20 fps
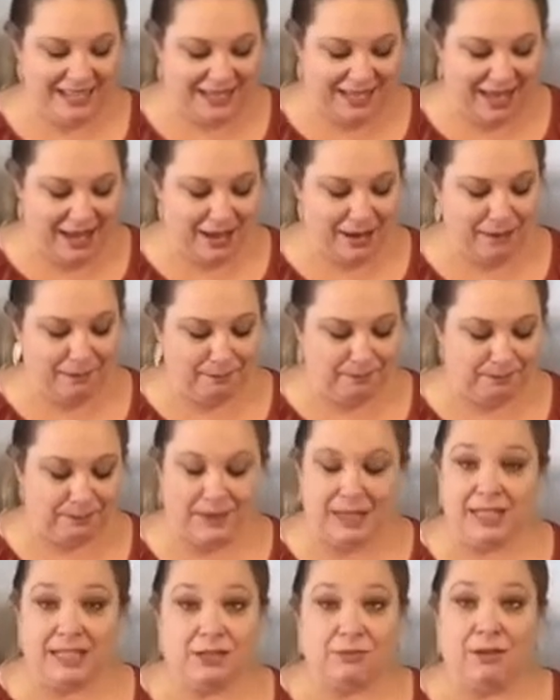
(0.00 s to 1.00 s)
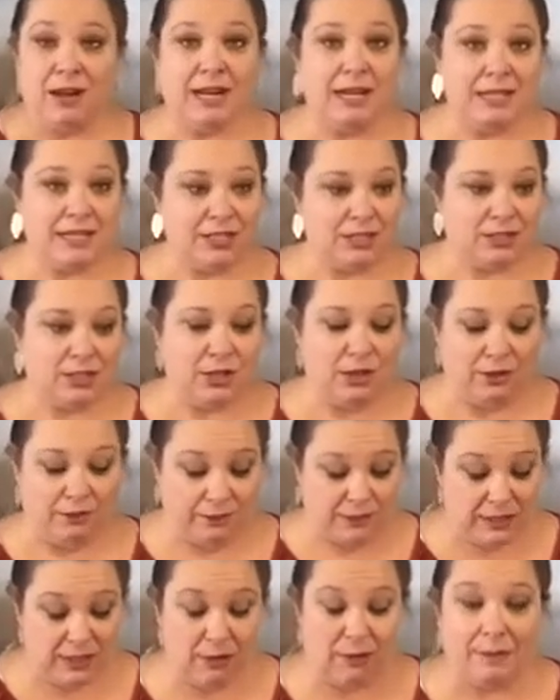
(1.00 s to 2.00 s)
it's ready to serve.
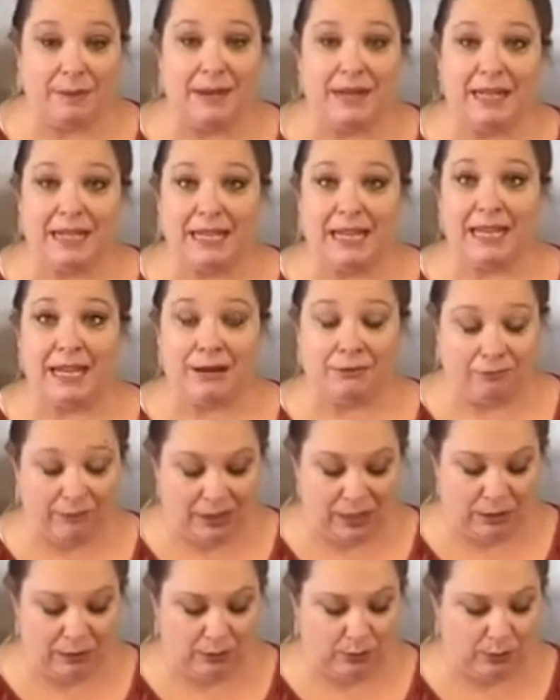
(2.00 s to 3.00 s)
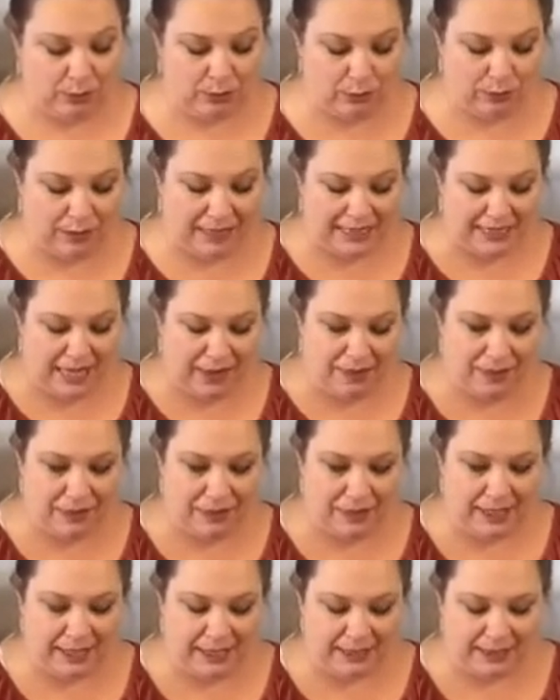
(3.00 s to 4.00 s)
So I better get a wriggle on with all these other
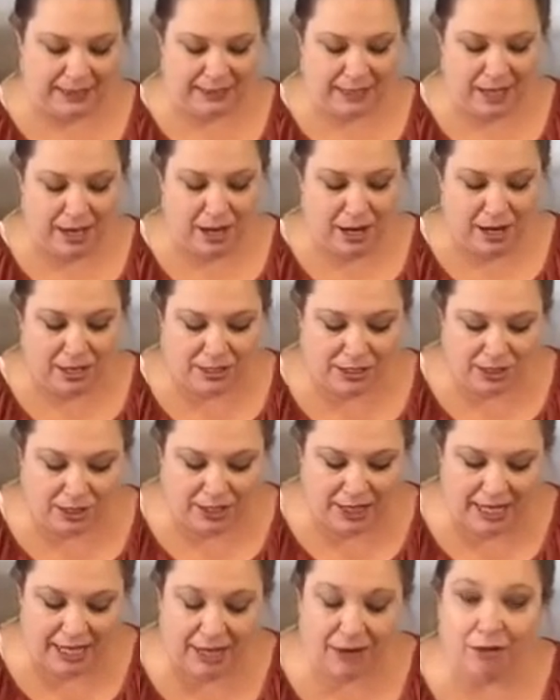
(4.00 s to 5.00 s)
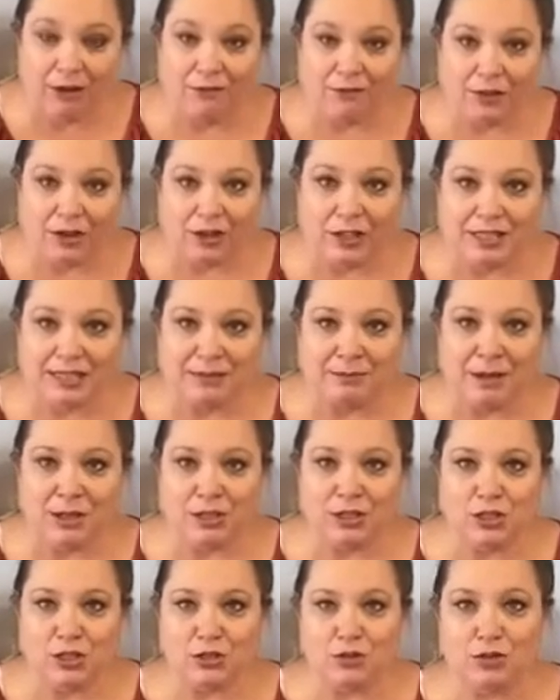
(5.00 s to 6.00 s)
things. So here I've got some
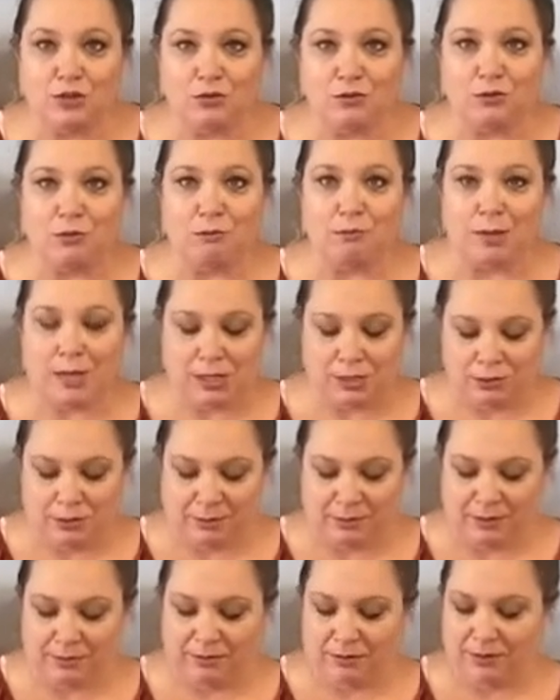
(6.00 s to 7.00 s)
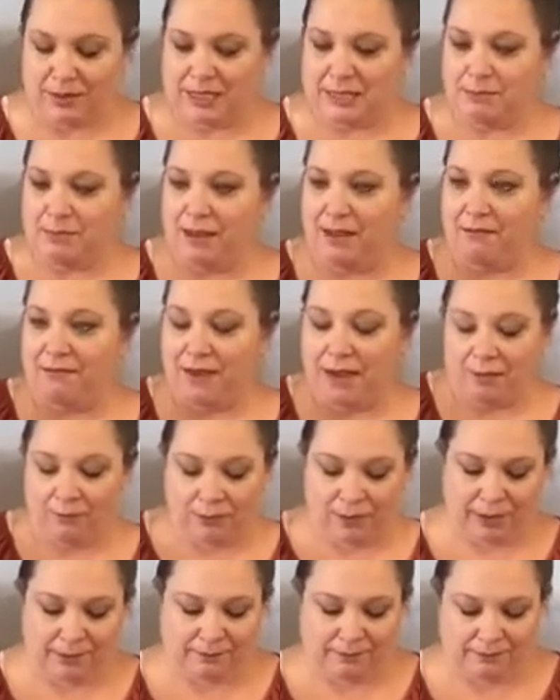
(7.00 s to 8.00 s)
unusual mushrooms. I've got this big fat
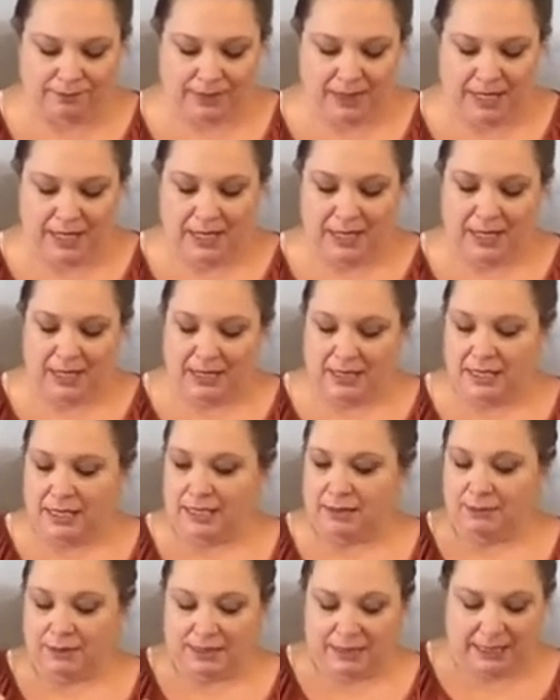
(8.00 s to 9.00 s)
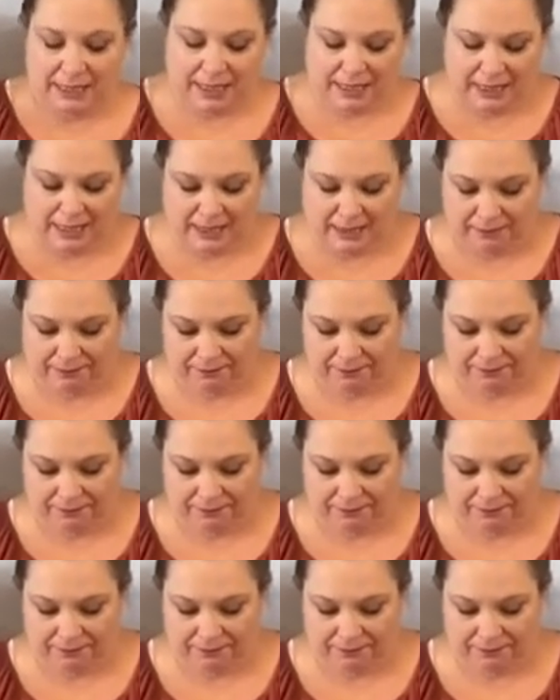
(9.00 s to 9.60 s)
one, these ones here,